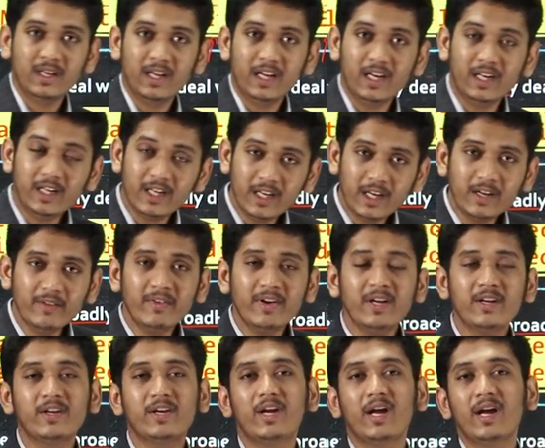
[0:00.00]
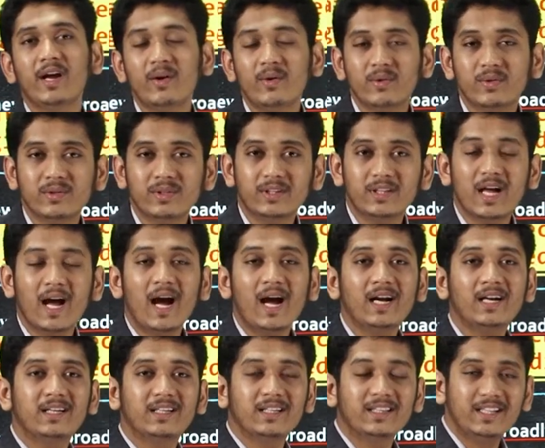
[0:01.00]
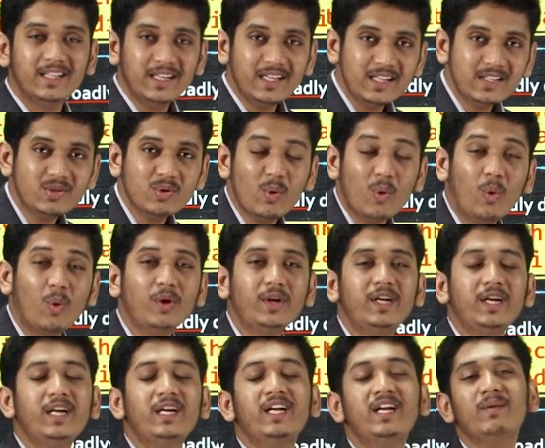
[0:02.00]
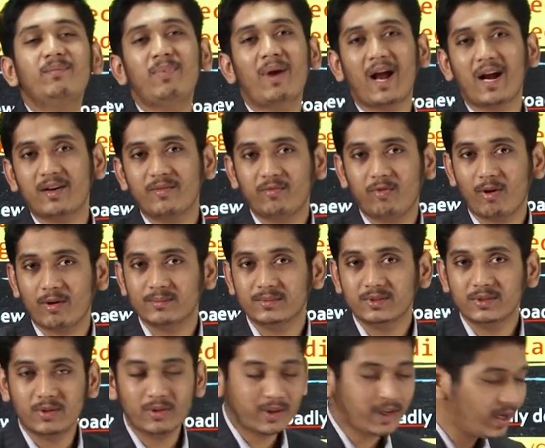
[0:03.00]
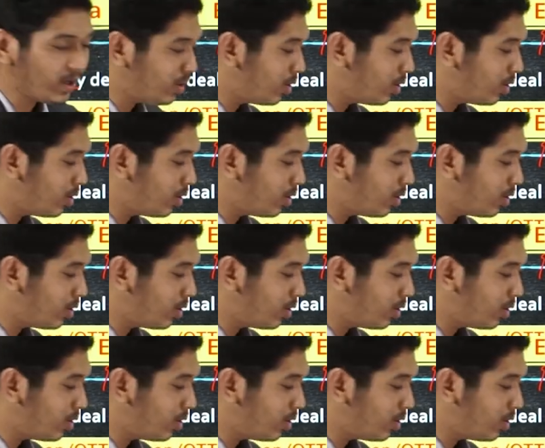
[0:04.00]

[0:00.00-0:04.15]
It even gave that these OTT platforms, okay,